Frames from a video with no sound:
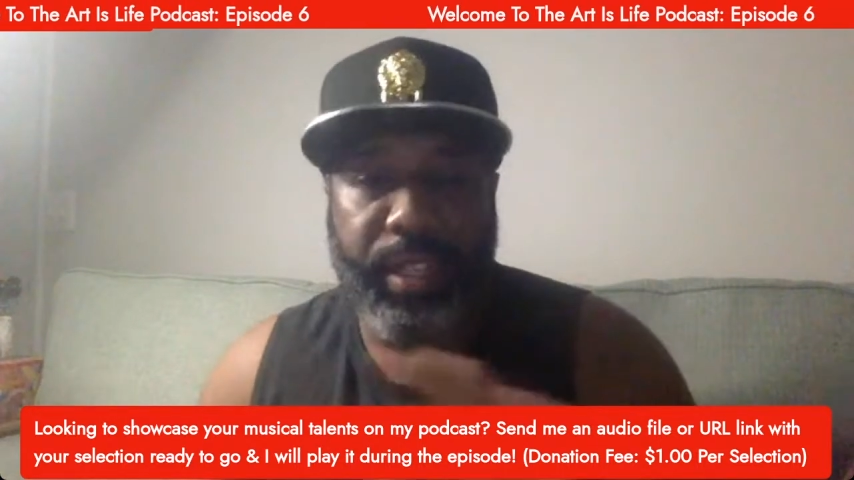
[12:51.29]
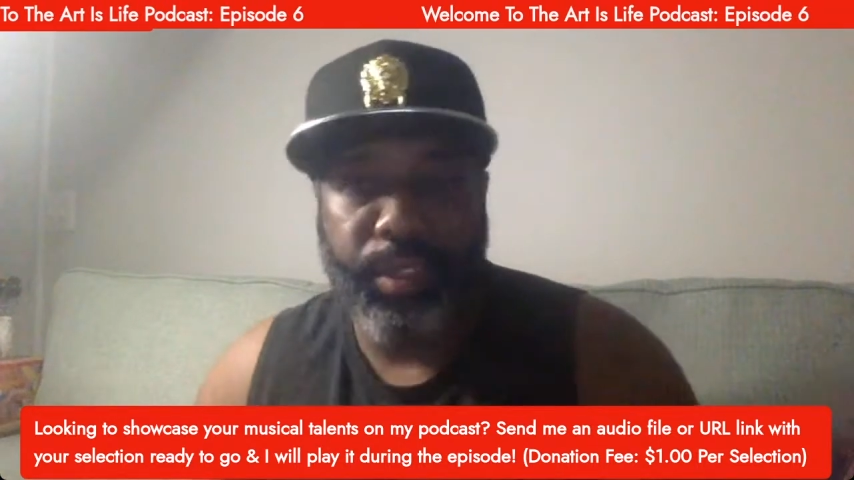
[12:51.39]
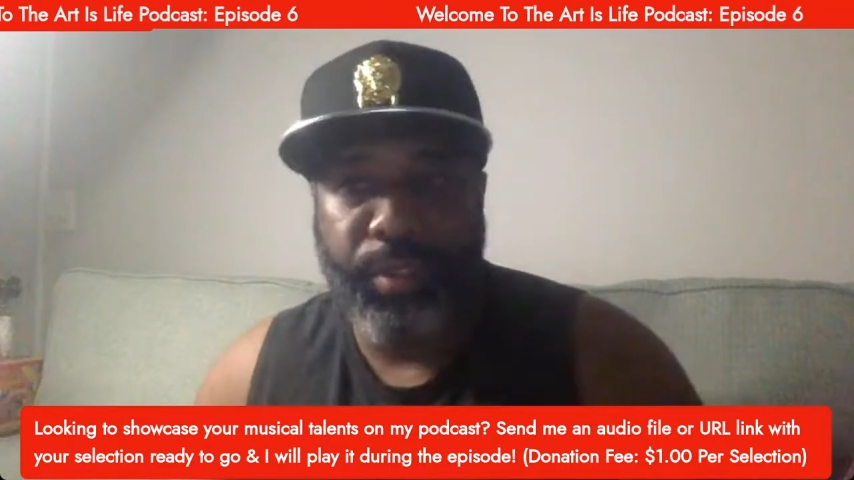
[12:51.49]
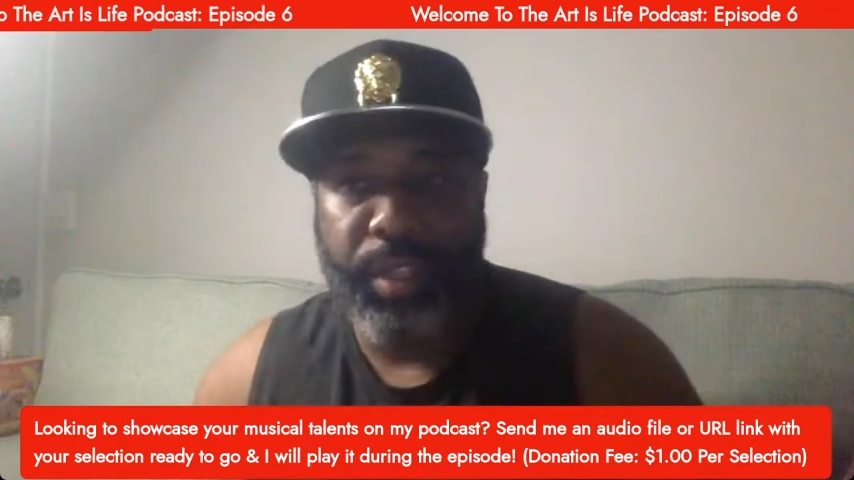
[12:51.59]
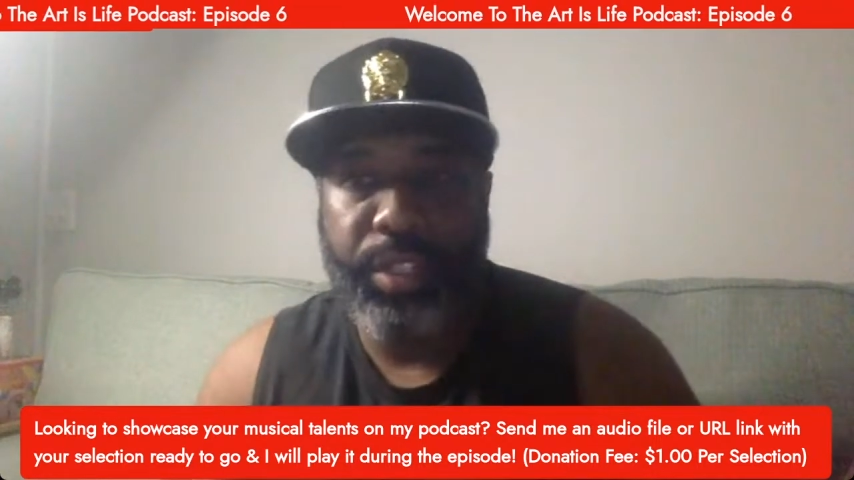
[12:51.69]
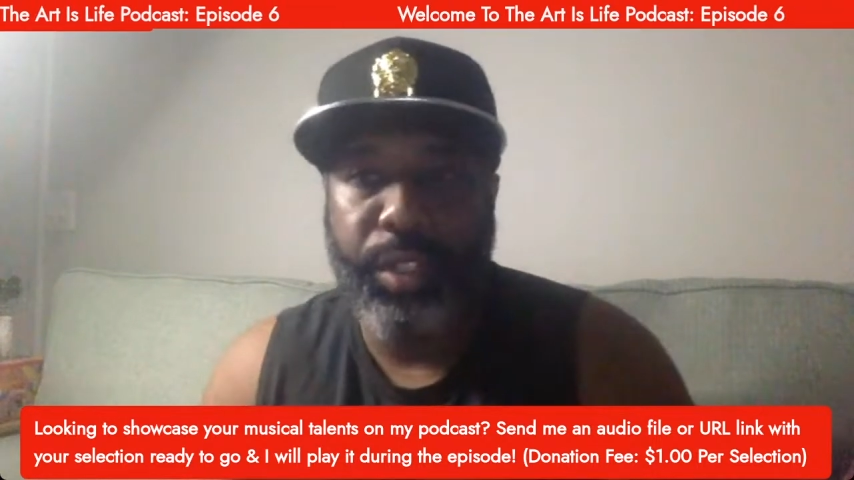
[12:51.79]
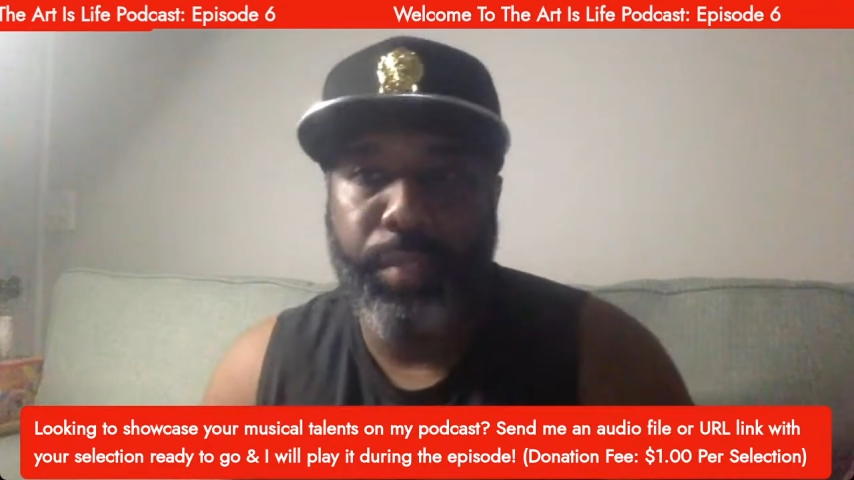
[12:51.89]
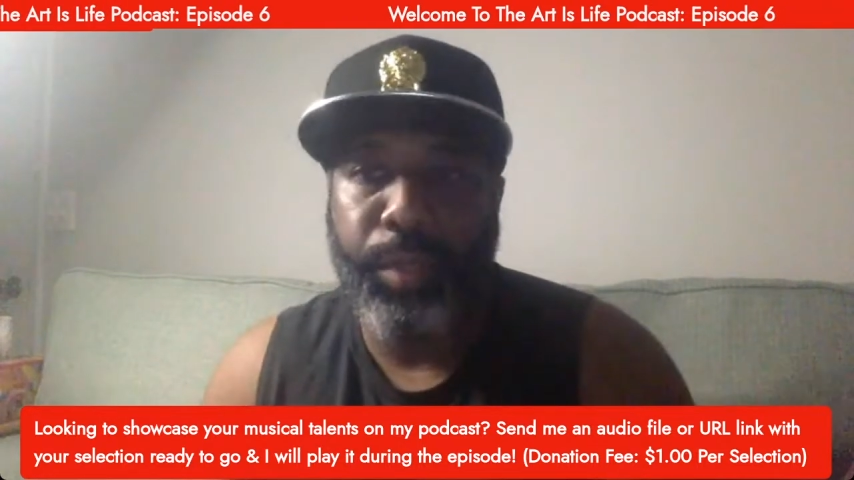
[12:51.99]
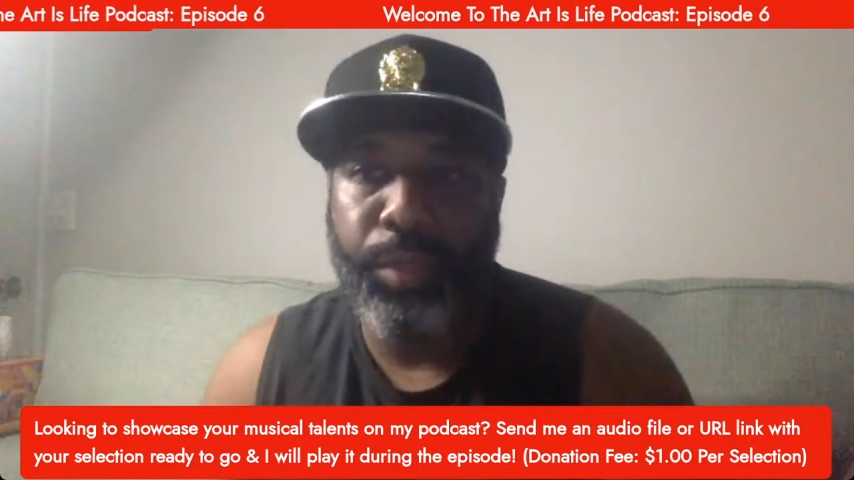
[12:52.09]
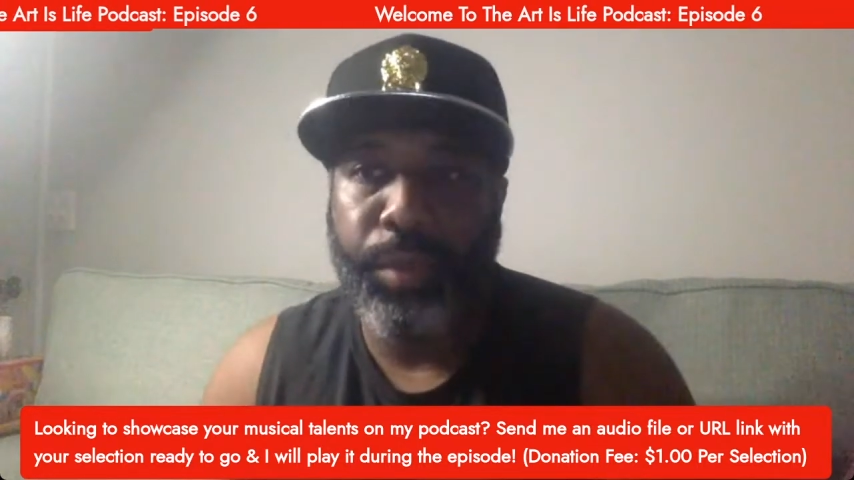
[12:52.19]
the rest of the
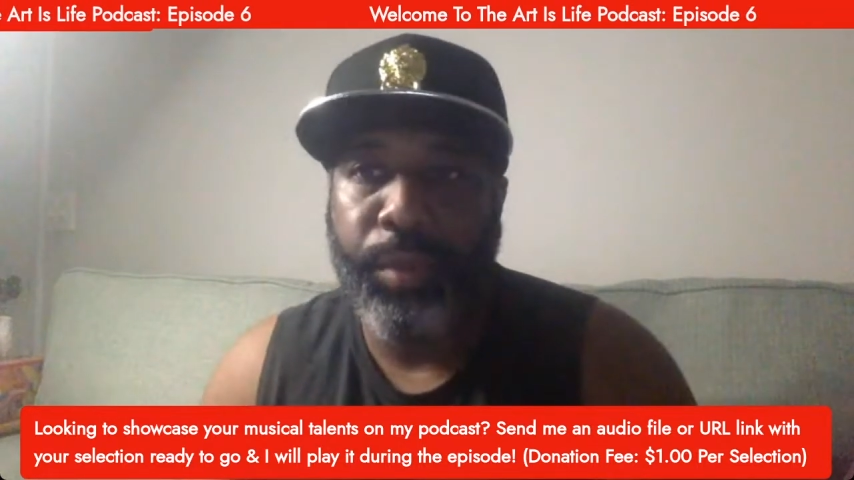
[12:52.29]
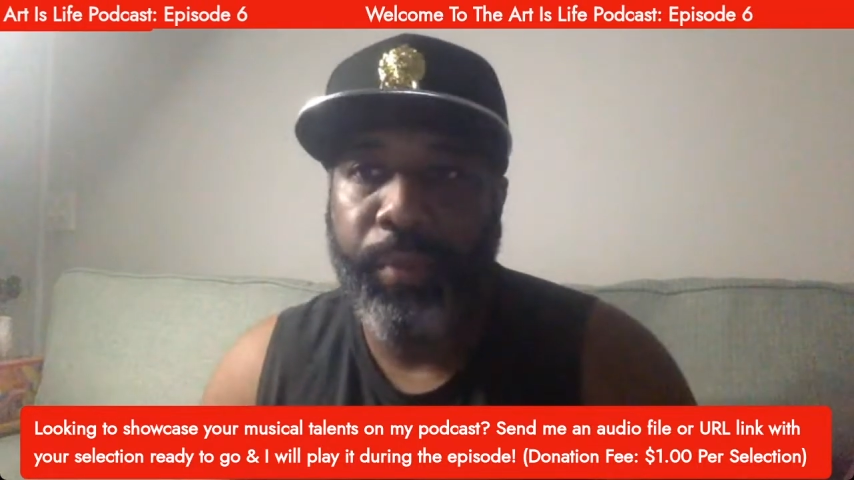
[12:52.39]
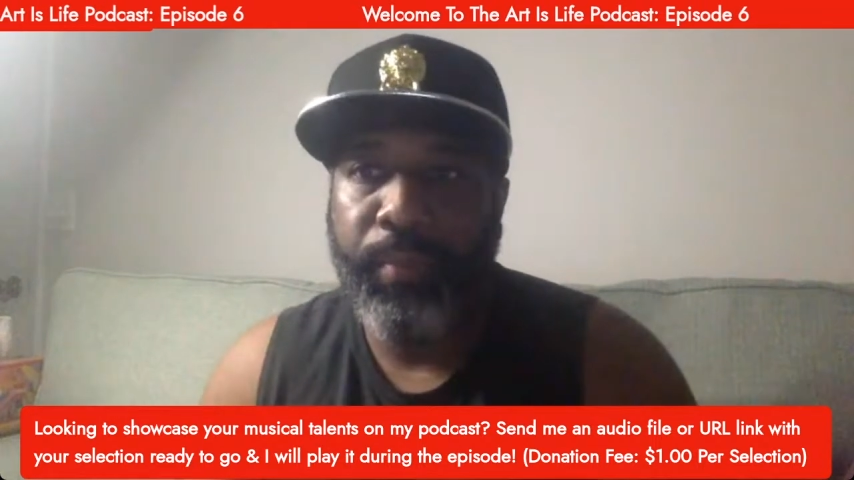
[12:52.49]
mural